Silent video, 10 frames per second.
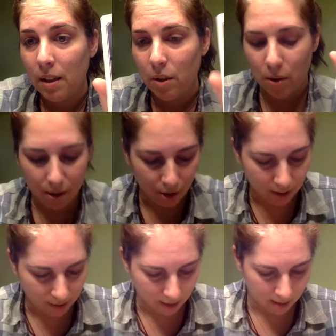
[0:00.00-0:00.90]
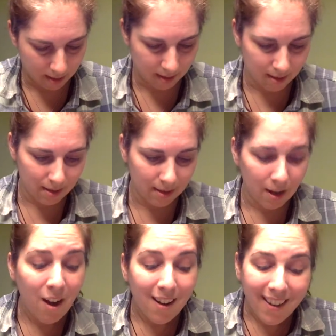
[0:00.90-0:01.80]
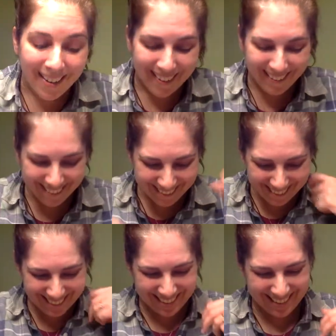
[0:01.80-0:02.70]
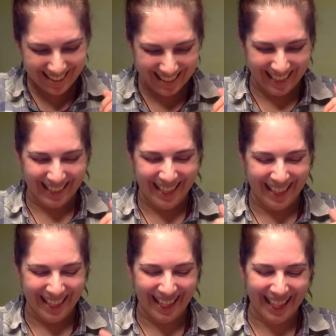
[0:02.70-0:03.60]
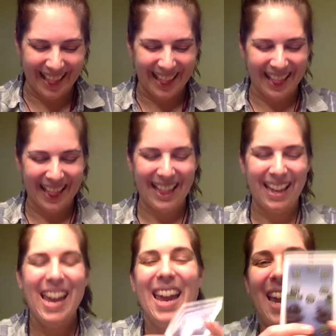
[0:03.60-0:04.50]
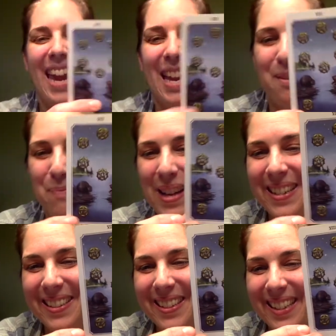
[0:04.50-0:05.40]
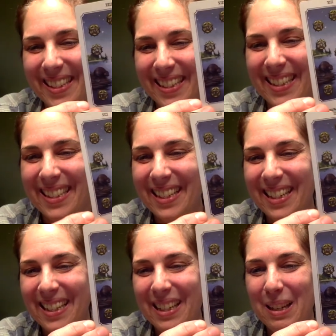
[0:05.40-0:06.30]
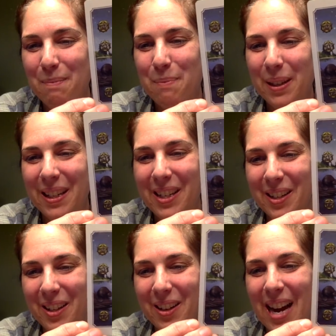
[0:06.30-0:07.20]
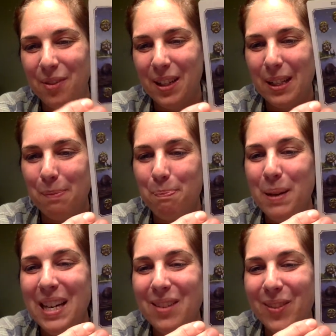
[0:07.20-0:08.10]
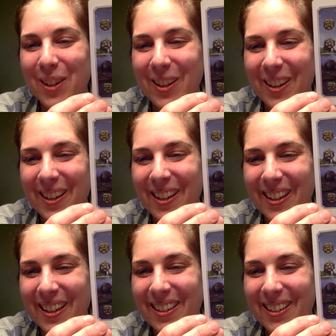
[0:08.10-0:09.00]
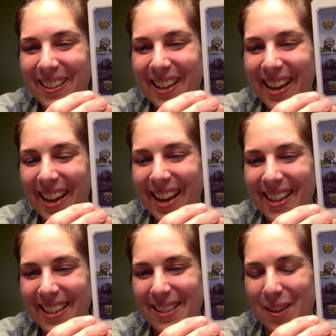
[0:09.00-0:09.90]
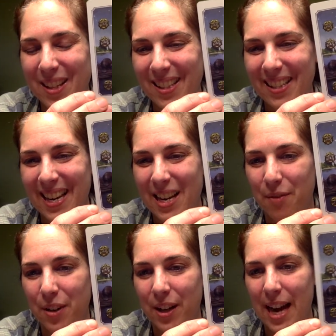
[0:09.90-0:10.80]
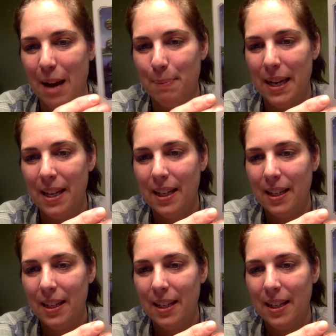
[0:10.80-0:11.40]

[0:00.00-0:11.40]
Gorgeous. Oh. Eight of Pentacles. Building your craft, and it's beaver. Yay, this makes this Canadian very happy.